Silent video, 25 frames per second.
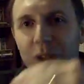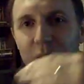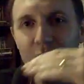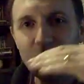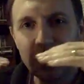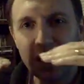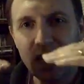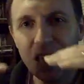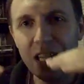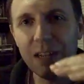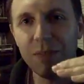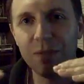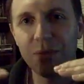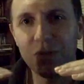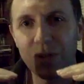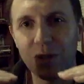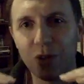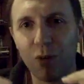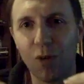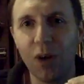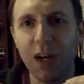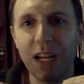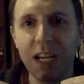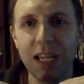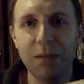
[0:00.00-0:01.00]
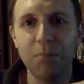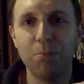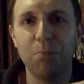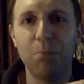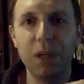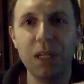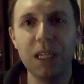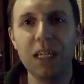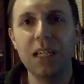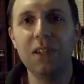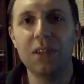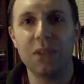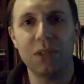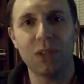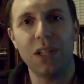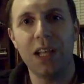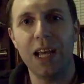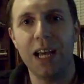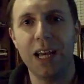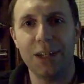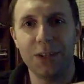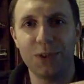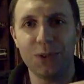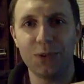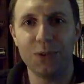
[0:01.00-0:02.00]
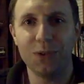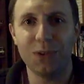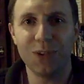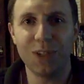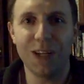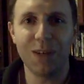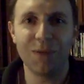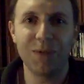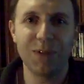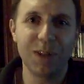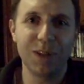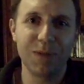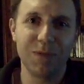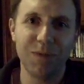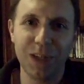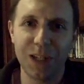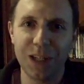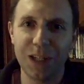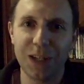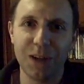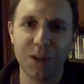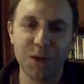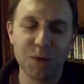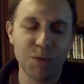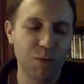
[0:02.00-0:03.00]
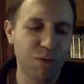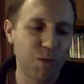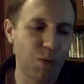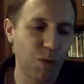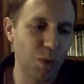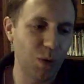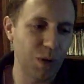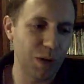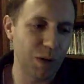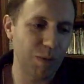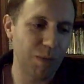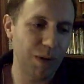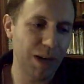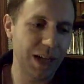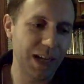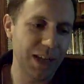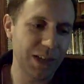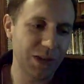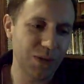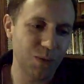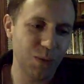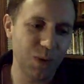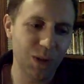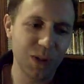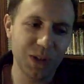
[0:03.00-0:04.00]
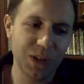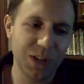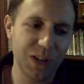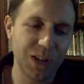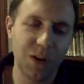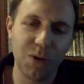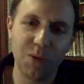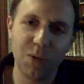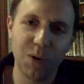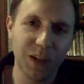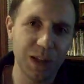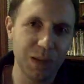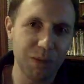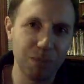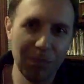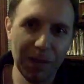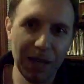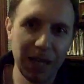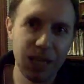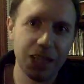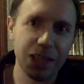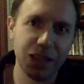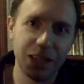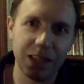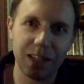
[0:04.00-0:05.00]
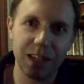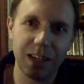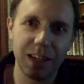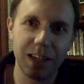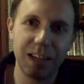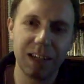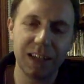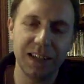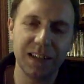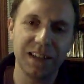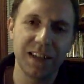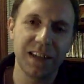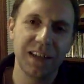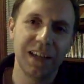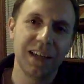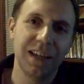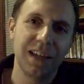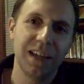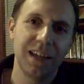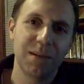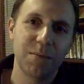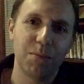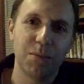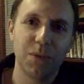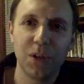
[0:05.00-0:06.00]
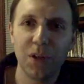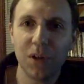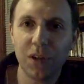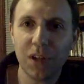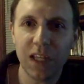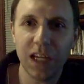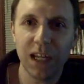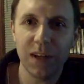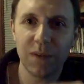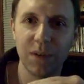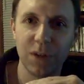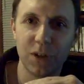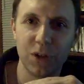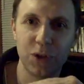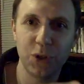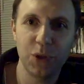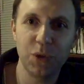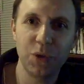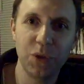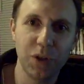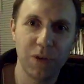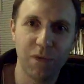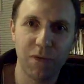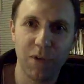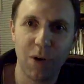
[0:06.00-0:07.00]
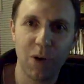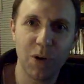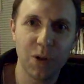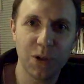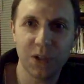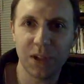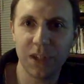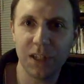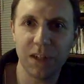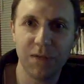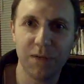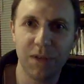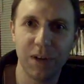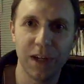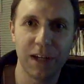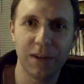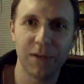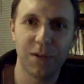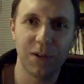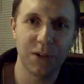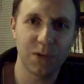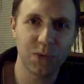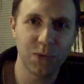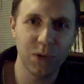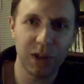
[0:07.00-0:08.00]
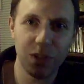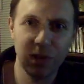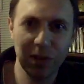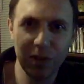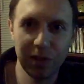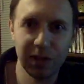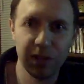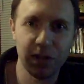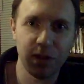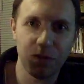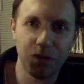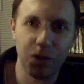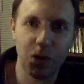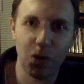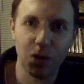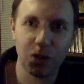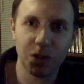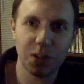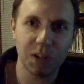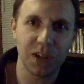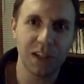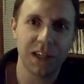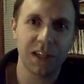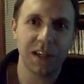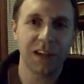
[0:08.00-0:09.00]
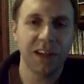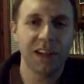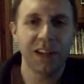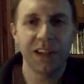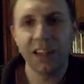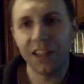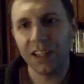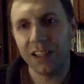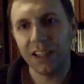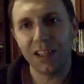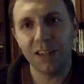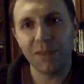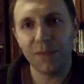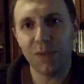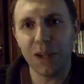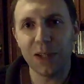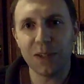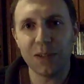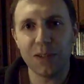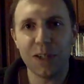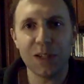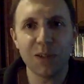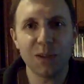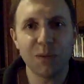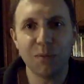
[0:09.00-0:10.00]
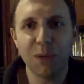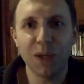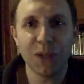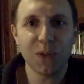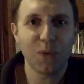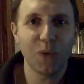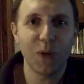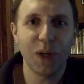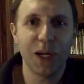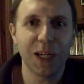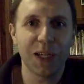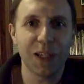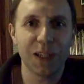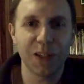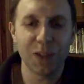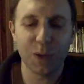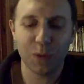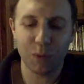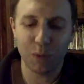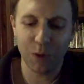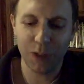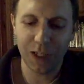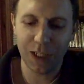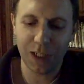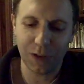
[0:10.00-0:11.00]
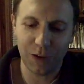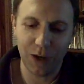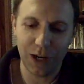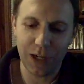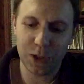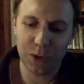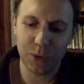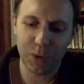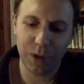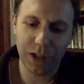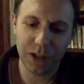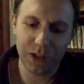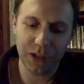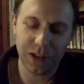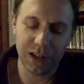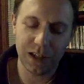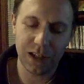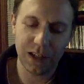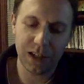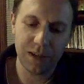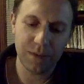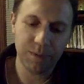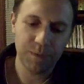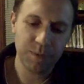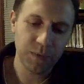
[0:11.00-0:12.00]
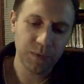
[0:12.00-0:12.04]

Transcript: those kind of grade B slashers that I've done videos before in the past, ones that don't really make the cut, they're kind of the junior varsity favorites rather than the varsity. If that's that's the best way I can explain graduation day.